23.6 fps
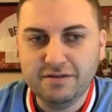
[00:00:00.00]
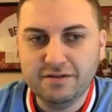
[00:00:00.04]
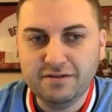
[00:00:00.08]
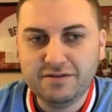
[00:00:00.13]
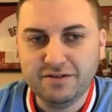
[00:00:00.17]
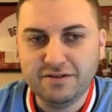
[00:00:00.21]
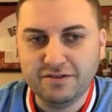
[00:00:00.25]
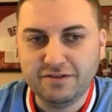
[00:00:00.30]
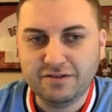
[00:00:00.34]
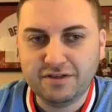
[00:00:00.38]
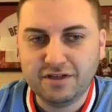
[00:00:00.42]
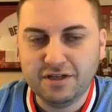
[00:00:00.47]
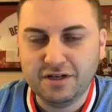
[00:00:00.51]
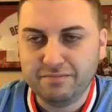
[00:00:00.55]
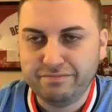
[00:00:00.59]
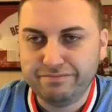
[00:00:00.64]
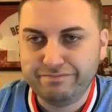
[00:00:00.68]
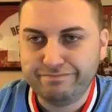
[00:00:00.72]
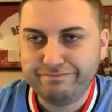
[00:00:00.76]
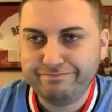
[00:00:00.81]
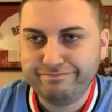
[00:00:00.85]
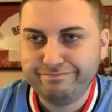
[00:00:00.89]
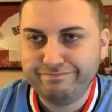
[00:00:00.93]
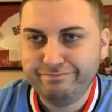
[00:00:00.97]
just going to
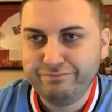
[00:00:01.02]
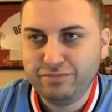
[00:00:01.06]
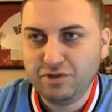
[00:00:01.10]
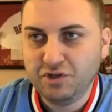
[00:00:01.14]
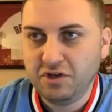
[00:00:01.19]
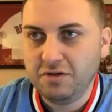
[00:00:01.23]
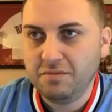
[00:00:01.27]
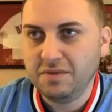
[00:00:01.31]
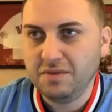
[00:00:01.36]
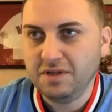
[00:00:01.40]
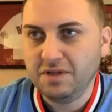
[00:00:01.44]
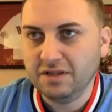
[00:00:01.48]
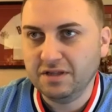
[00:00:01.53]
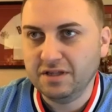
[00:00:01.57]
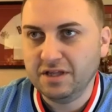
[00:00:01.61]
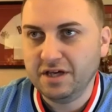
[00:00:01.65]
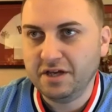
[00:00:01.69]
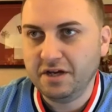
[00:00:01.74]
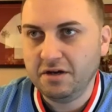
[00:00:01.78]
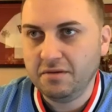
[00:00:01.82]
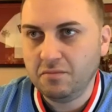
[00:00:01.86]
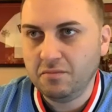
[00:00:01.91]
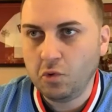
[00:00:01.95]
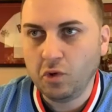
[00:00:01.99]
put him in the
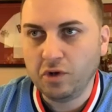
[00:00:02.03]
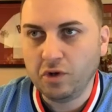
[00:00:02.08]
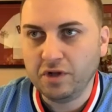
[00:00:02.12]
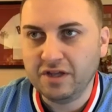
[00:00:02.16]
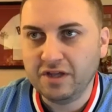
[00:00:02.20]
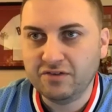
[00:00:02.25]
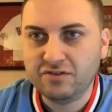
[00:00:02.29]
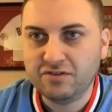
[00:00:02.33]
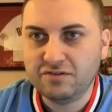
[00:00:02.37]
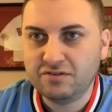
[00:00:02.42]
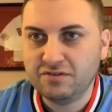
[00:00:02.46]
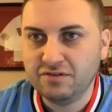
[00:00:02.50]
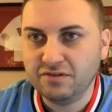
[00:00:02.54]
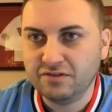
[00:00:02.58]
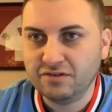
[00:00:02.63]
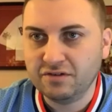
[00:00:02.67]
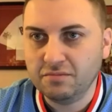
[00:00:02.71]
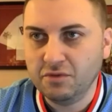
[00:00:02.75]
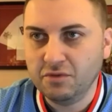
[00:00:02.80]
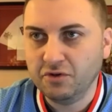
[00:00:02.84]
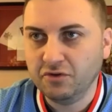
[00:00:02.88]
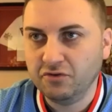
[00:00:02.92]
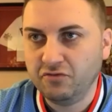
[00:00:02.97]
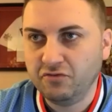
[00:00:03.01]
lineup more, and that's just the
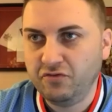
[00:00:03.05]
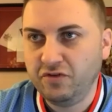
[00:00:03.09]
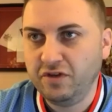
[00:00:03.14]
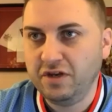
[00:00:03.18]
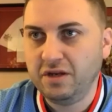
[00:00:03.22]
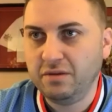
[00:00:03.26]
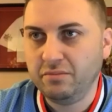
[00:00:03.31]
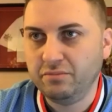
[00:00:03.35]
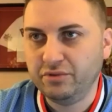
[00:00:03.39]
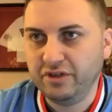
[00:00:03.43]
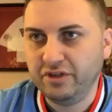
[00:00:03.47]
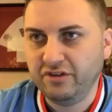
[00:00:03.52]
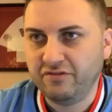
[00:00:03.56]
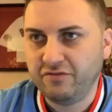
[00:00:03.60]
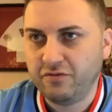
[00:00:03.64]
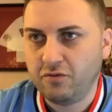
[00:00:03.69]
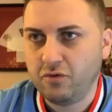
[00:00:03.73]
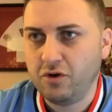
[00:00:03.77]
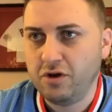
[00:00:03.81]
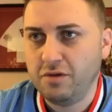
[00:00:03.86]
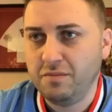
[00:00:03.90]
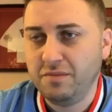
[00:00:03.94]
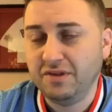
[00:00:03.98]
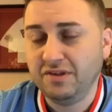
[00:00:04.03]
most fitting place
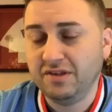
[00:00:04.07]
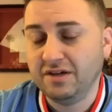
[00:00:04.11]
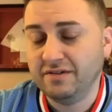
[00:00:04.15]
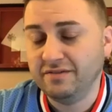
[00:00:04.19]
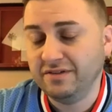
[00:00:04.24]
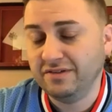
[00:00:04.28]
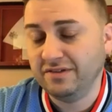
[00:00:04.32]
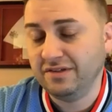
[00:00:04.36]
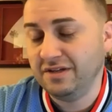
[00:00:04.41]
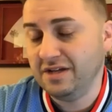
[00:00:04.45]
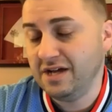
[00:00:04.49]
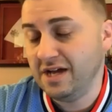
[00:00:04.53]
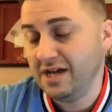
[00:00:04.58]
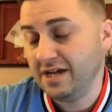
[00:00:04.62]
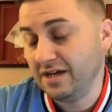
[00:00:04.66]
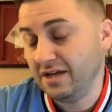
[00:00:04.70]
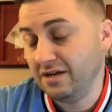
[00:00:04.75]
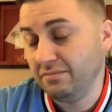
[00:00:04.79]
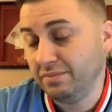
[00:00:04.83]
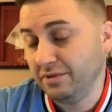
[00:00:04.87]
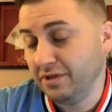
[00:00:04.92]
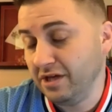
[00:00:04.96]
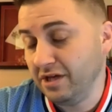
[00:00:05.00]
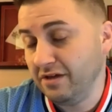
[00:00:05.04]
for him. He's obviously not going
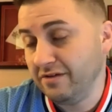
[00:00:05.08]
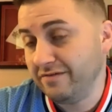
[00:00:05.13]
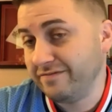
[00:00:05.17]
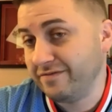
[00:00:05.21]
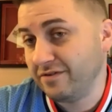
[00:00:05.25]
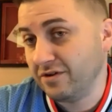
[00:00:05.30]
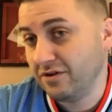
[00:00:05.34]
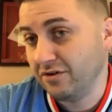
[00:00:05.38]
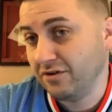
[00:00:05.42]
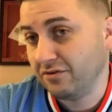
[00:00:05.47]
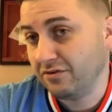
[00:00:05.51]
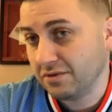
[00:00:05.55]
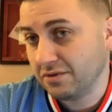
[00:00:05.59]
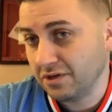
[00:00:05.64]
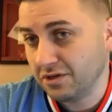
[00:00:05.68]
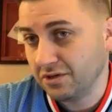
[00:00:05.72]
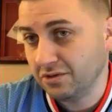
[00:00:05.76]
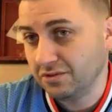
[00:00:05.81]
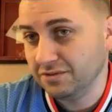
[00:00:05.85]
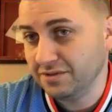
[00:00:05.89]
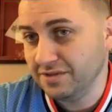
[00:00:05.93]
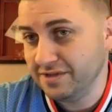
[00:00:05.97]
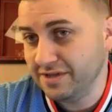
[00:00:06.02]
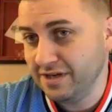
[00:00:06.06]
to play at first where
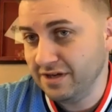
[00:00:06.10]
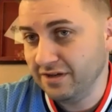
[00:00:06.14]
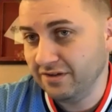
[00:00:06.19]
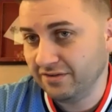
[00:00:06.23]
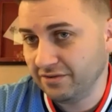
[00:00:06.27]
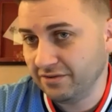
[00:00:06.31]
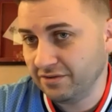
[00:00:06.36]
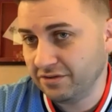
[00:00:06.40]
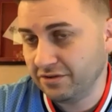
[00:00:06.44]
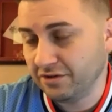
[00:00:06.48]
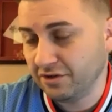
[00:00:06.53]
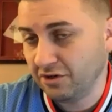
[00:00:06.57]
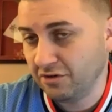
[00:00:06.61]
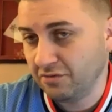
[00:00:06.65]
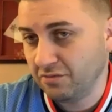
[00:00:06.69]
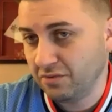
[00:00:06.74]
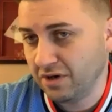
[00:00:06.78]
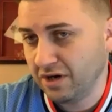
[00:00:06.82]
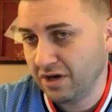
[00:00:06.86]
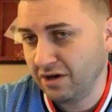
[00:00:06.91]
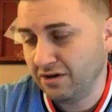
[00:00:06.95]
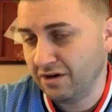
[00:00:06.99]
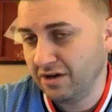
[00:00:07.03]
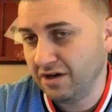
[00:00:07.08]
Goldie is, or third
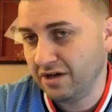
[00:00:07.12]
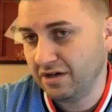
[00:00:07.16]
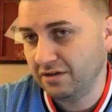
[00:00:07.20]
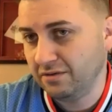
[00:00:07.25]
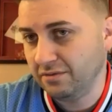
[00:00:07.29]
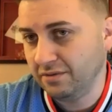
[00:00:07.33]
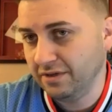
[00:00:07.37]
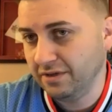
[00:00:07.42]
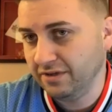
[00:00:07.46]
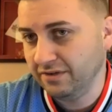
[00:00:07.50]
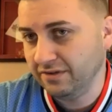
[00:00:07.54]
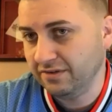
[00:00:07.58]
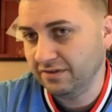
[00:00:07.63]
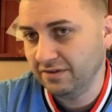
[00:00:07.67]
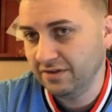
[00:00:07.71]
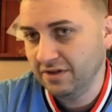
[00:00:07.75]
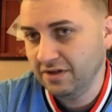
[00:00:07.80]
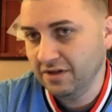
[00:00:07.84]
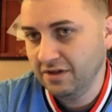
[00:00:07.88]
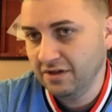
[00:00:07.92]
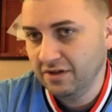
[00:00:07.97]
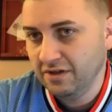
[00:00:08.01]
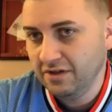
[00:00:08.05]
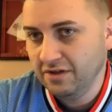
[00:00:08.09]
where Arenado is.
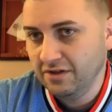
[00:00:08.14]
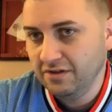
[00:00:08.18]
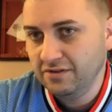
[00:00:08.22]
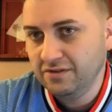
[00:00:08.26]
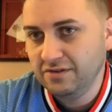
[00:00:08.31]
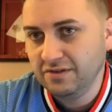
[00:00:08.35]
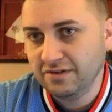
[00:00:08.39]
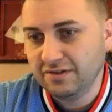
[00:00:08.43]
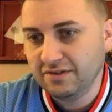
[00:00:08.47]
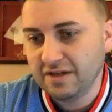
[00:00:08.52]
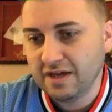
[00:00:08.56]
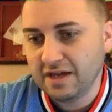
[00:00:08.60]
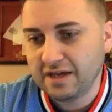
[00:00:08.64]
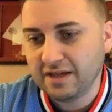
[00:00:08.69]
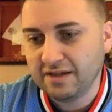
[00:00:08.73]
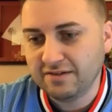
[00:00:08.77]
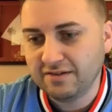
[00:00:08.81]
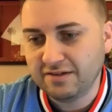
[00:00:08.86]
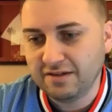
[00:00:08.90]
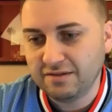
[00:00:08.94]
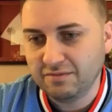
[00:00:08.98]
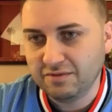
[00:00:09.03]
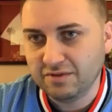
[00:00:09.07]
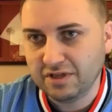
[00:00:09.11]
So second
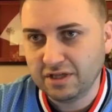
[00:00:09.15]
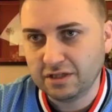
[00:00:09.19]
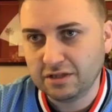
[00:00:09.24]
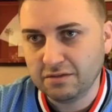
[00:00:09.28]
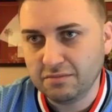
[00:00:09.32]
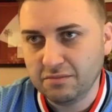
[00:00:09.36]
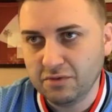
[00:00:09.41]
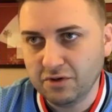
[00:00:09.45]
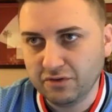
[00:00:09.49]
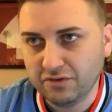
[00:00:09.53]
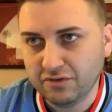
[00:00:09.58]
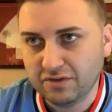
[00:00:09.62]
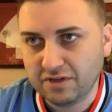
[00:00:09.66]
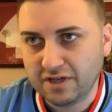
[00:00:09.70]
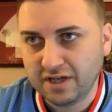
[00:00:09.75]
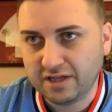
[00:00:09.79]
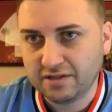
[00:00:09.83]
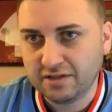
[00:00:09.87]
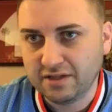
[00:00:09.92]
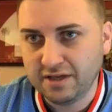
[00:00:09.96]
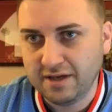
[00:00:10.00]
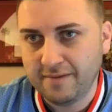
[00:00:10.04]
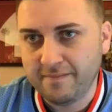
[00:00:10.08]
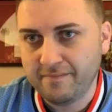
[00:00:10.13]
seems like the most
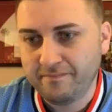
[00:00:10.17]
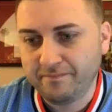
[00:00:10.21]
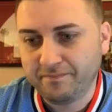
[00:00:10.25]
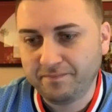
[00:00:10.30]
likely